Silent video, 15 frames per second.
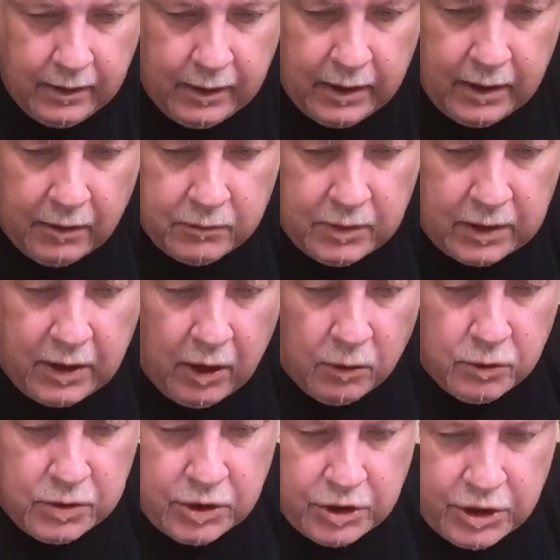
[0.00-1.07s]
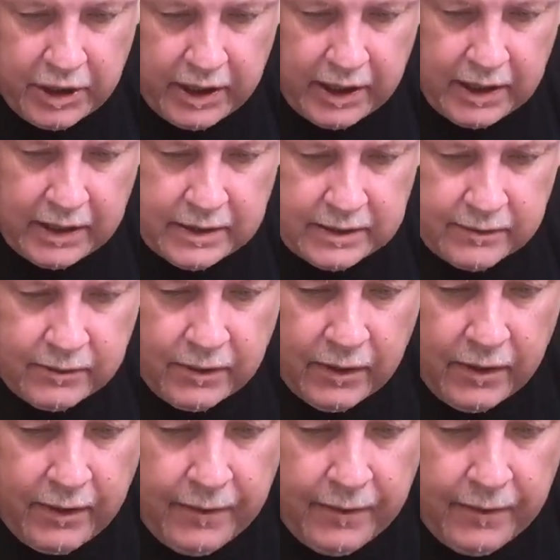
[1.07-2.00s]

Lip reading: the goat's cheese.